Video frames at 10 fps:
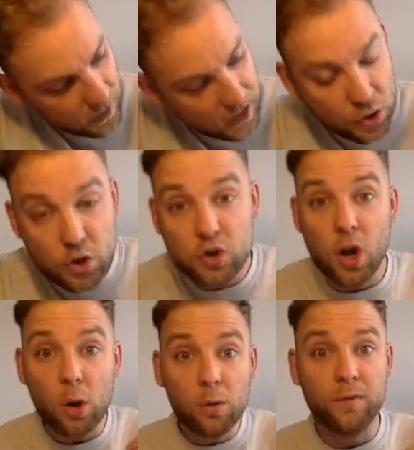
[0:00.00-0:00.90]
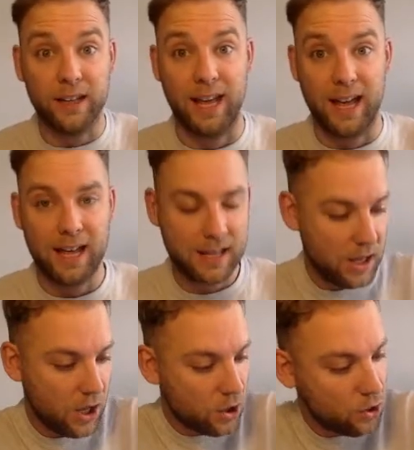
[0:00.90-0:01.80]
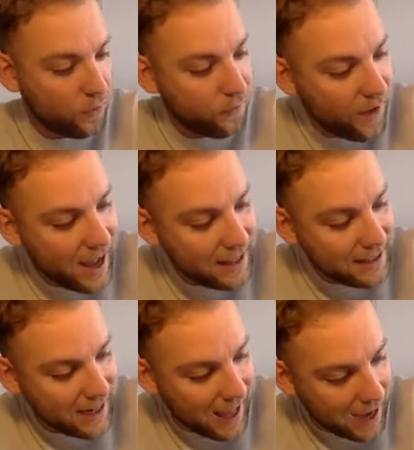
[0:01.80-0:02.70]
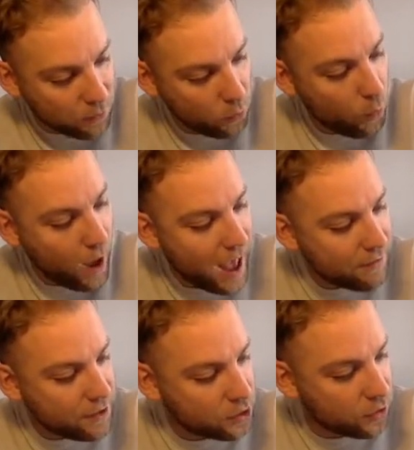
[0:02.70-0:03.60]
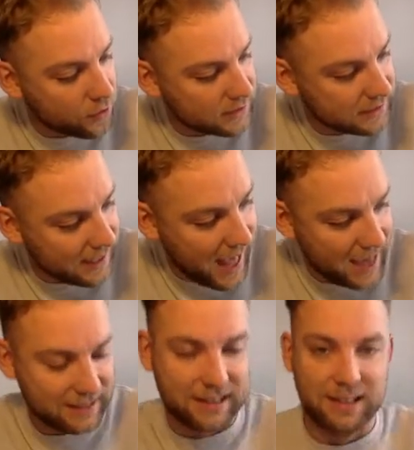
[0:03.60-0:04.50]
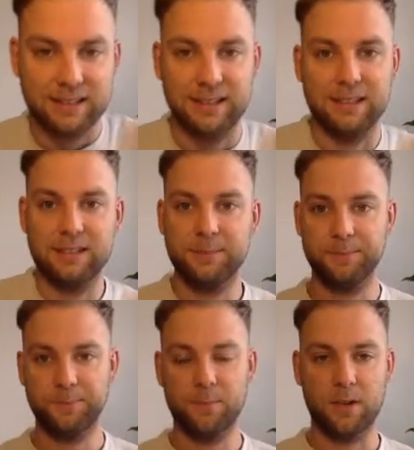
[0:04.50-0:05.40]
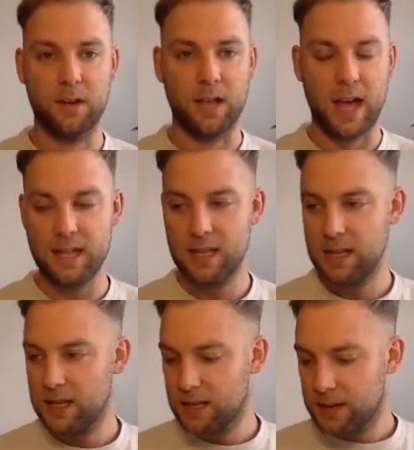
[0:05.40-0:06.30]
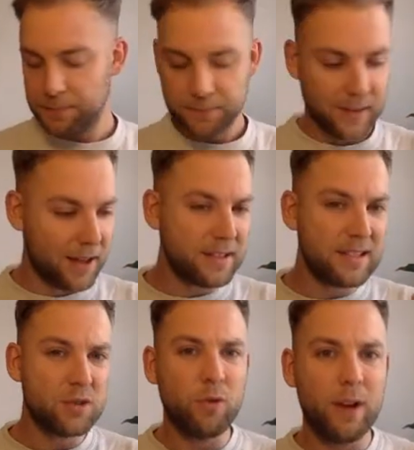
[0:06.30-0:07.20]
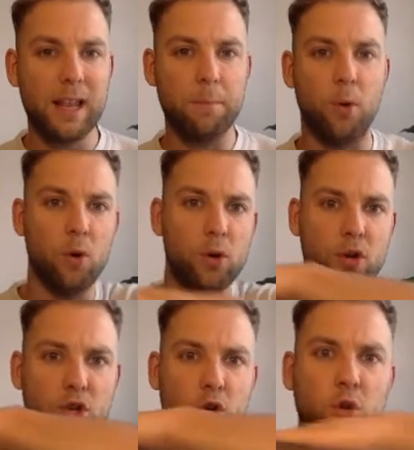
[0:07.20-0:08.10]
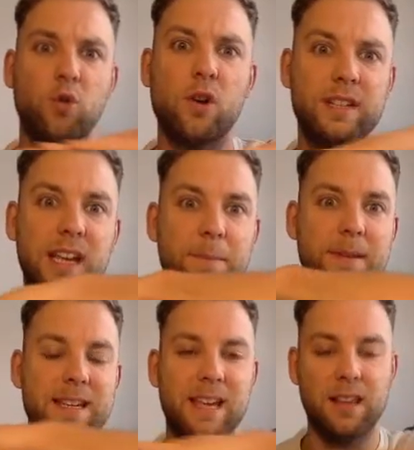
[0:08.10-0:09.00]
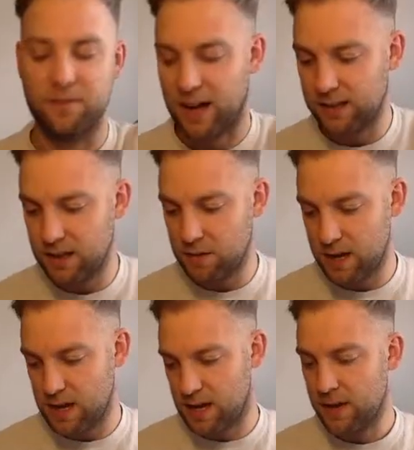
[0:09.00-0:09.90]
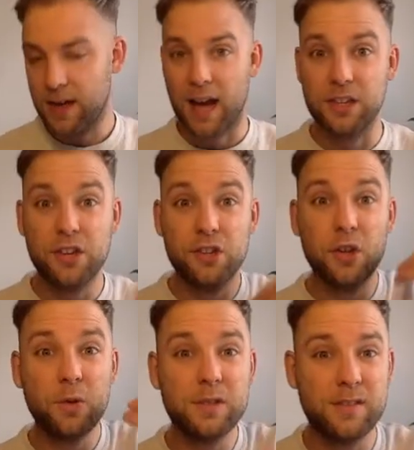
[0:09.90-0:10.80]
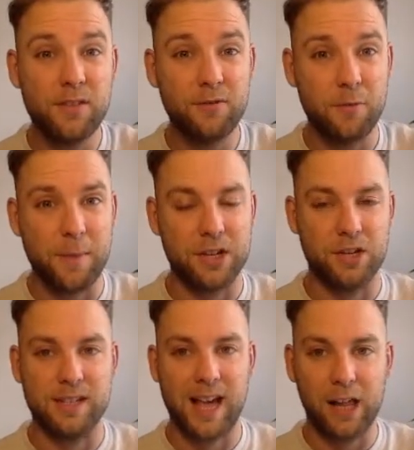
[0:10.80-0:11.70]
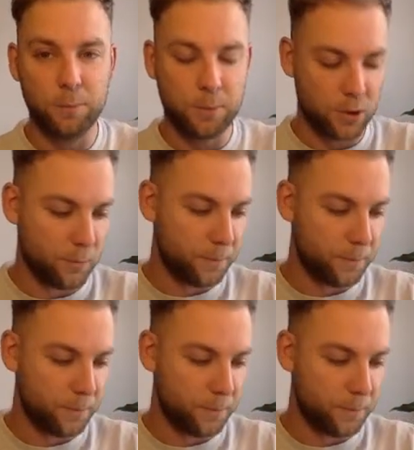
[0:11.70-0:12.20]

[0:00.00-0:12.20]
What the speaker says: and you're solving it, you're finding out where it crosses the x-axis, okay? Now this is really important because you're crossing a particular value here, and you can use this information to help you.